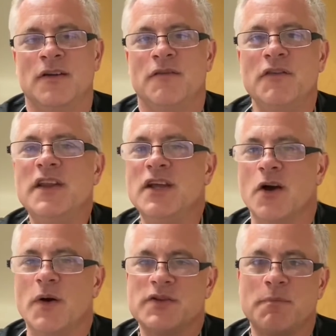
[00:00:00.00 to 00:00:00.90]

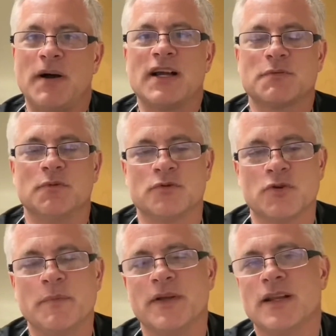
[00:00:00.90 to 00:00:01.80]
video as a possible
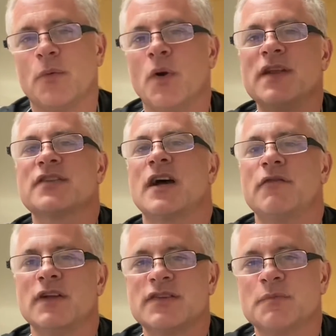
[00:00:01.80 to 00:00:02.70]
treatment. Now, what is
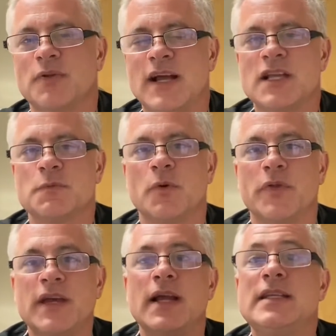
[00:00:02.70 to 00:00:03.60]
convalescent plasma? Well,
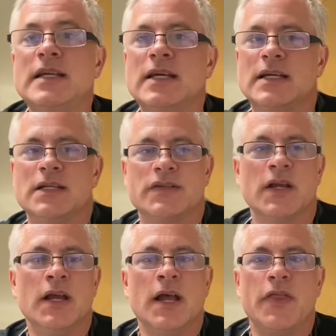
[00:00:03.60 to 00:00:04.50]
the idea is
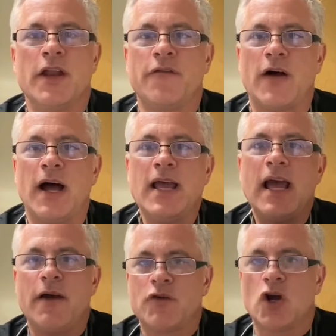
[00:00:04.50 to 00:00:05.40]
that if I
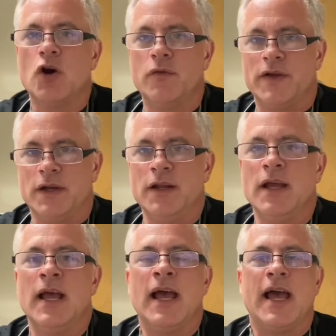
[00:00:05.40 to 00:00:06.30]
have COVID
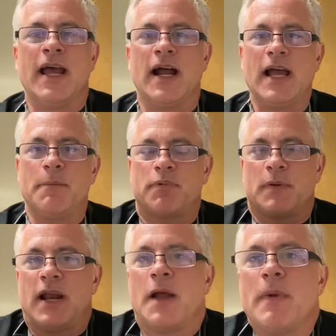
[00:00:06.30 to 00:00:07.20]
and I
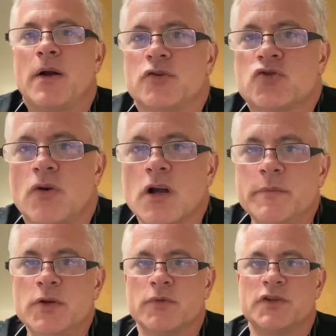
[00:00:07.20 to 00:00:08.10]
and I mount a strong
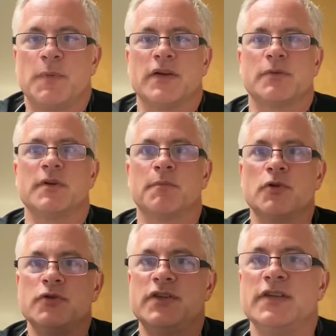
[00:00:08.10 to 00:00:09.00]
immune response, I'm going to
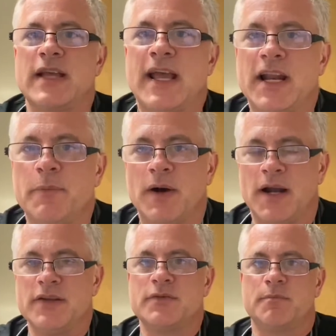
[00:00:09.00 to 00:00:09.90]
produce these
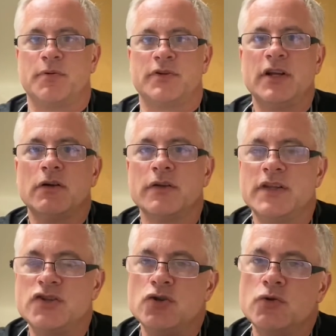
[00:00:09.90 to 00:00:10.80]
antibodies, particularly
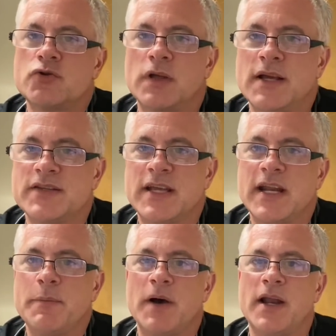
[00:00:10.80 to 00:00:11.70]
these neutralizing
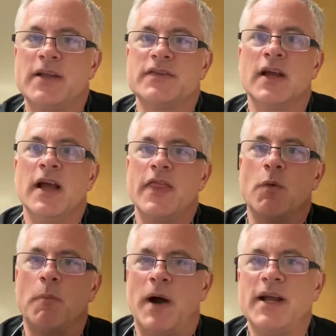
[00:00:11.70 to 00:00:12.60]
antibodies that
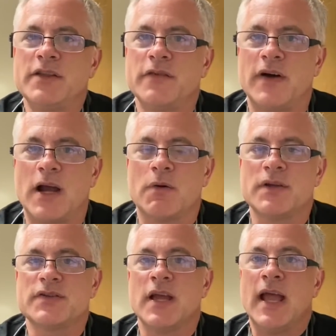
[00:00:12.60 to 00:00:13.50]
will bind to the
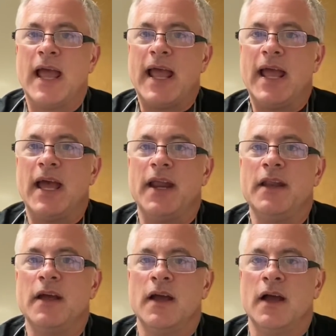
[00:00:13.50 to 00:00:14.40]
virus
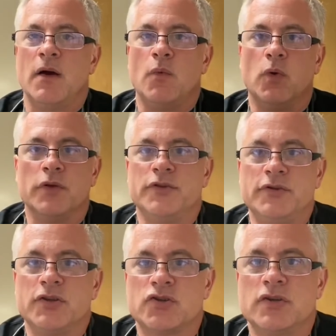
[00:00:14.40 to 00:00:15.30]
and will
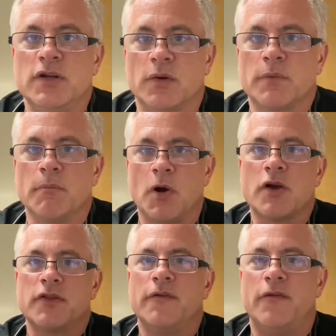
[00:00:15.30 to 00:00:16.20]
just you know
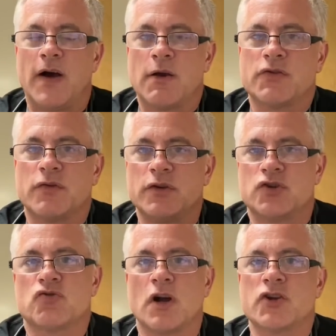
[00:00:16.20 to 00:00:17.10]
mark the virus for
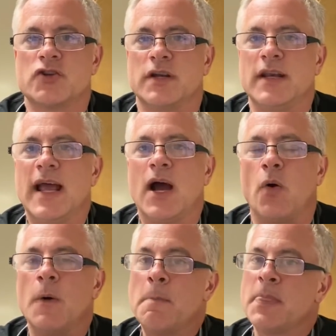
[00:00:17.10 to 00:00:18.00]
destruction.
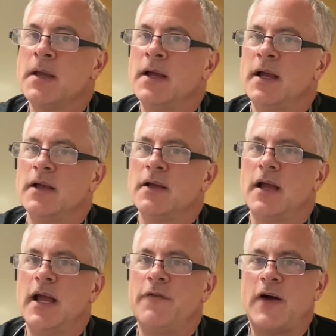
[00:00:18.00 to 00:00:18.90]
Now,
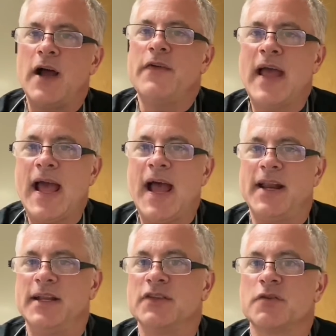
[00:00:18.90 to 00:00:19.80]
if I've had
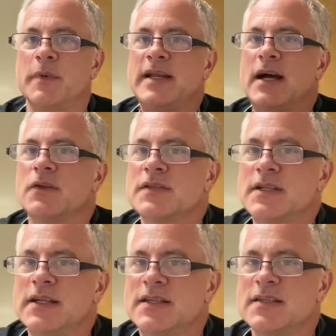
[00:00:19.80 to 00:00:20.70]
it and somebody else
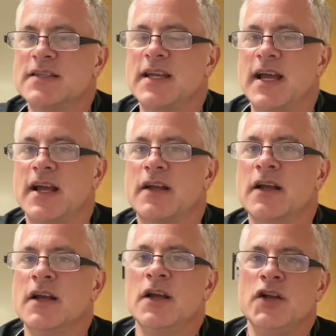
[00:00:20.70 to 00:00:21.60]
gets sick,
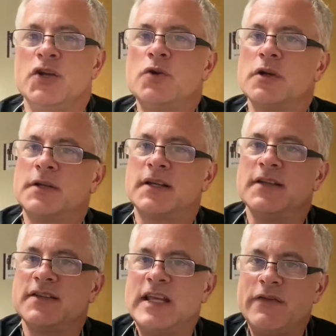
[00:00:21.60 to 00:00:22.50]
you could
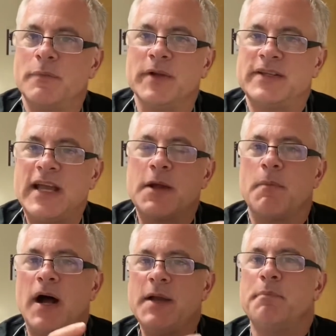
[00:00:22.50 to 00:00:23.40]
conceivably take my